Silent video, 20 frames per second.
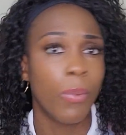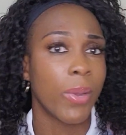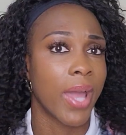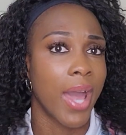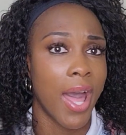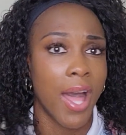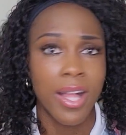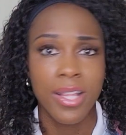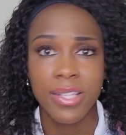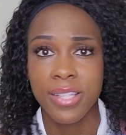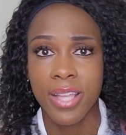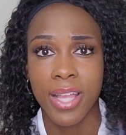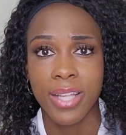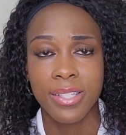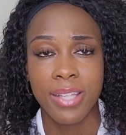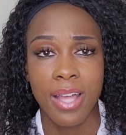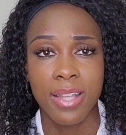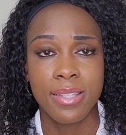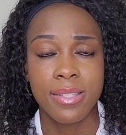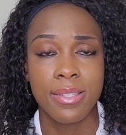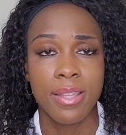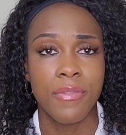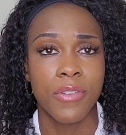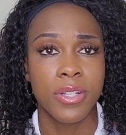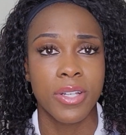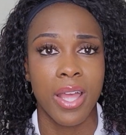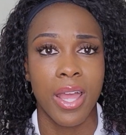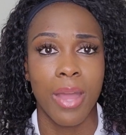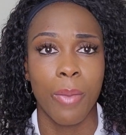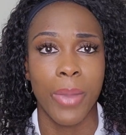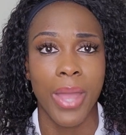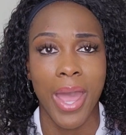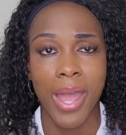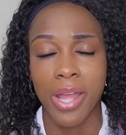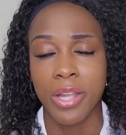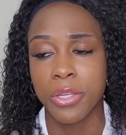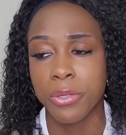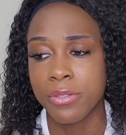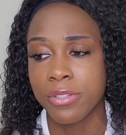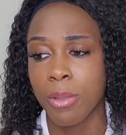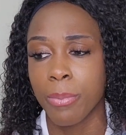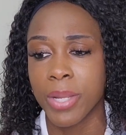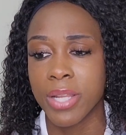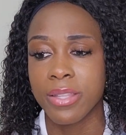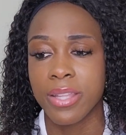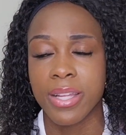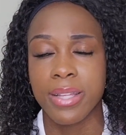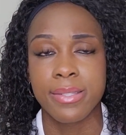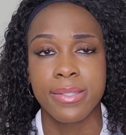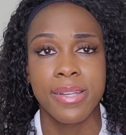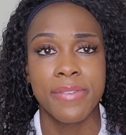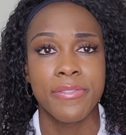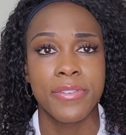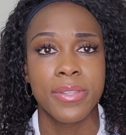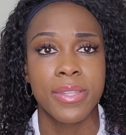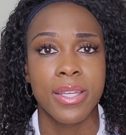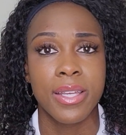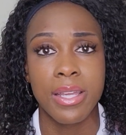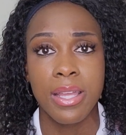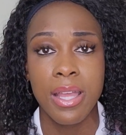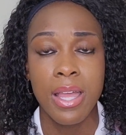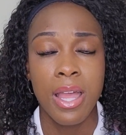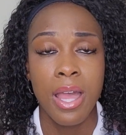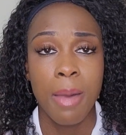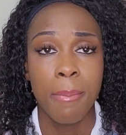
we had to take tests every day, we had to do so many things differently,